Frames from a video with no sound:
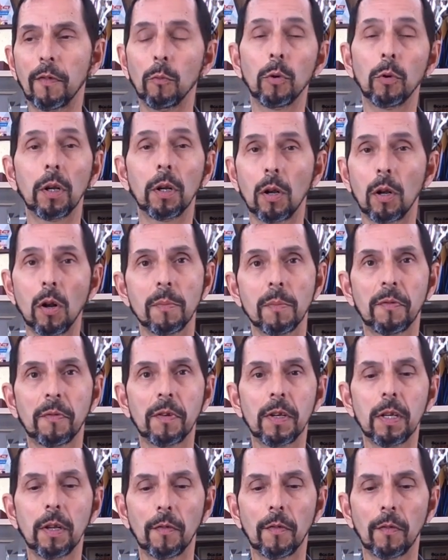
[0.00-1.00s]
And we're going to call them
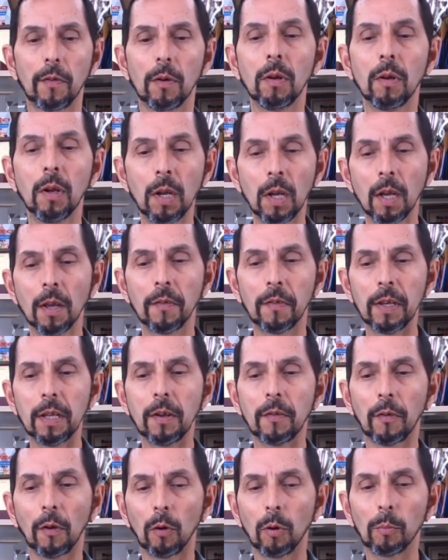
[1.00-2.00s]
Xida. So Xida
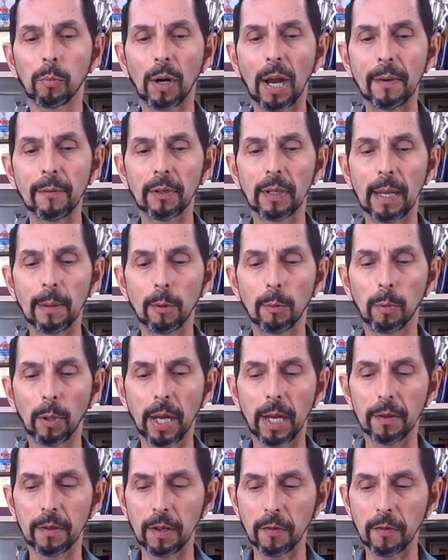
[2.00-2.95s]
is our own private label brand.